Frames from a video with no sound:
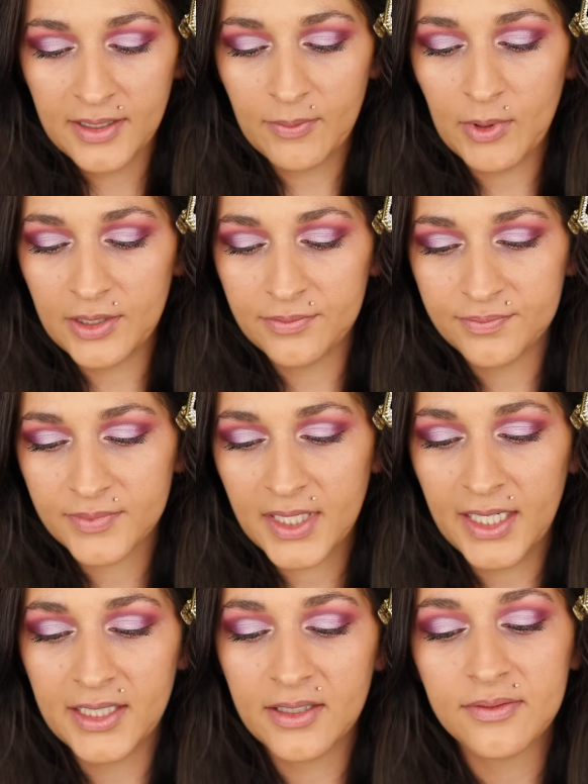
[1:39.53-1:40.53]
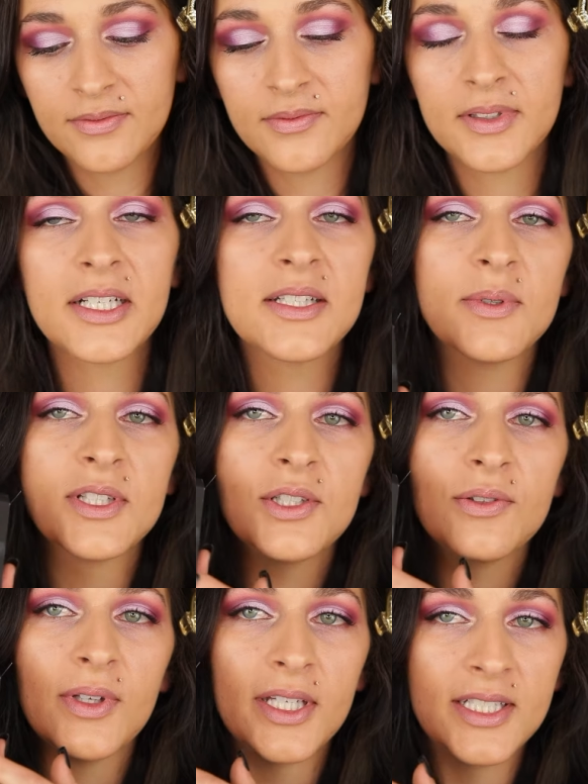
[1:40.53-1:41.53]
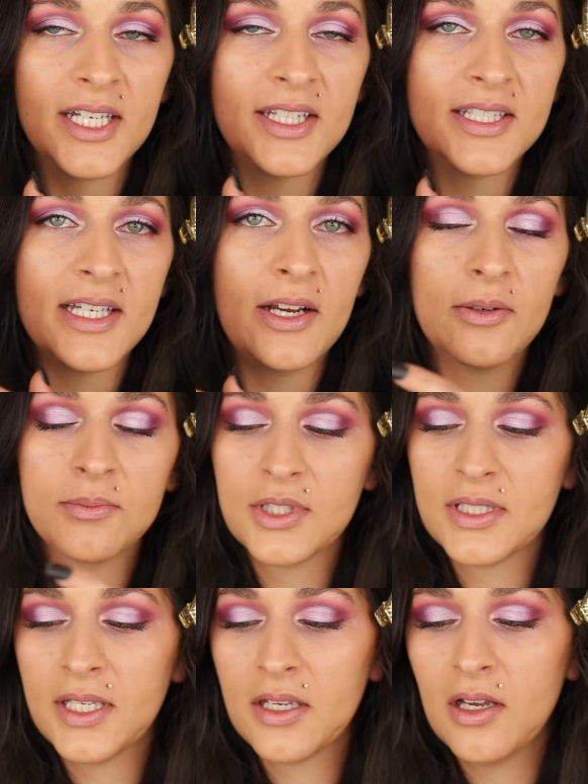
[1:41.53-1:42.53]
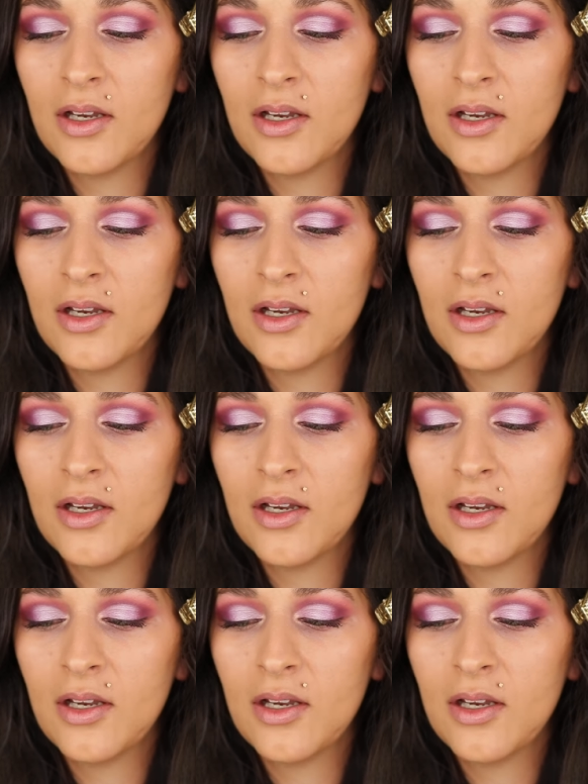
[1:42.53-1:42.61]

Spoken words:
Well, kind of, because once you like take this out, I'm just like,